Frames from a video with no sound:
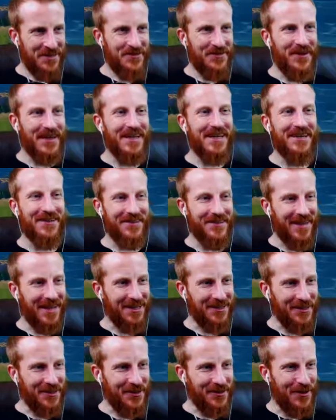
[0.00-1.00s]
Well,
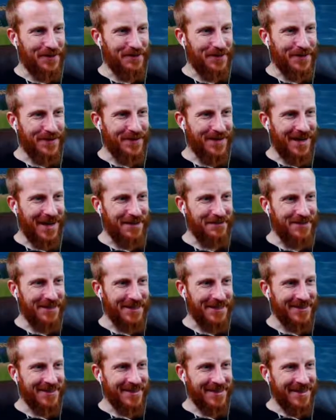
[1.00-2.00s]
that'll go up with time
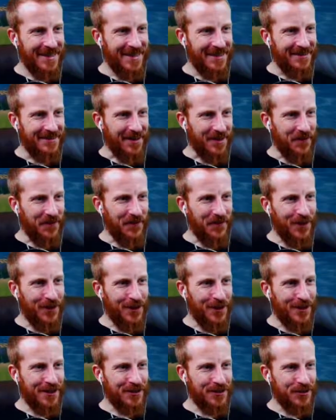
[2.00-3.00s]
here. We got
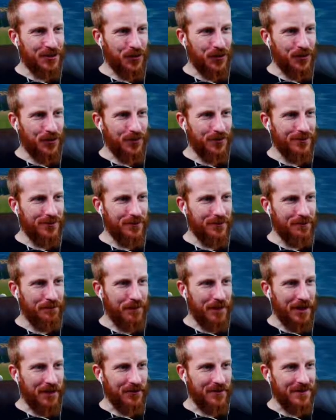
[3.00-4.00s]
wood, tools,
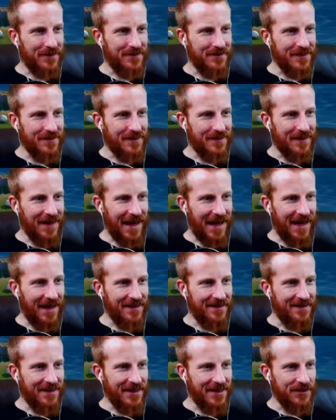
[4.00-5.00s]
berries,
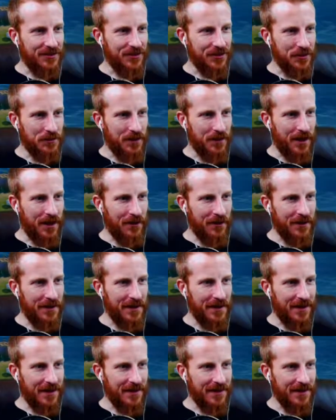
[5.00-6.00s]
glass. I don't know how I
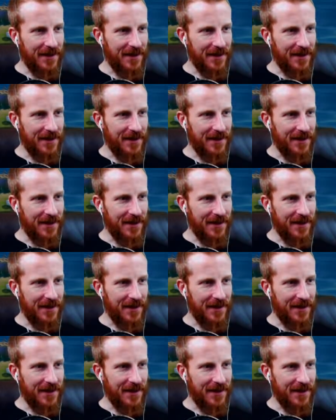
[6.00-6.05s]
got